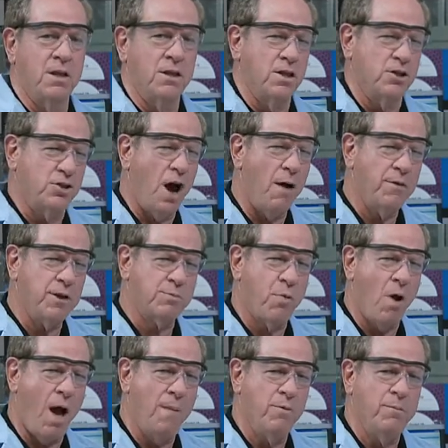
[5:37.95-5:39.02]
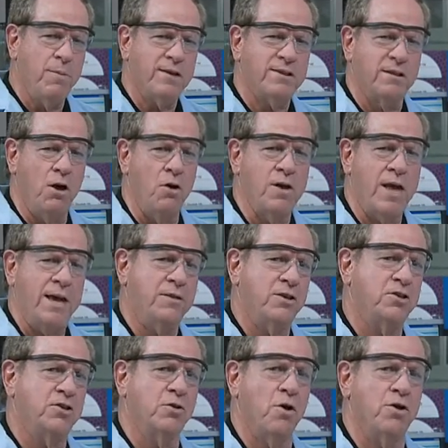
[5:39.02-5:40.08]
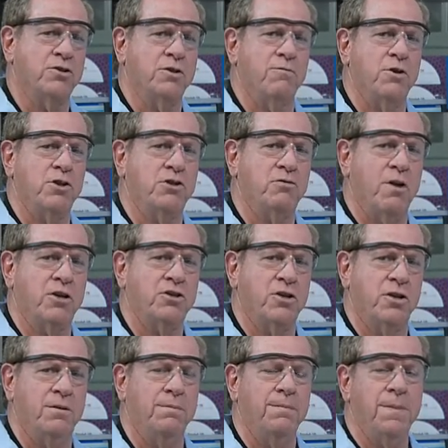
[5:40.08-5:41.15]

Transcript: To solve this problem, we must locate the source of restriction.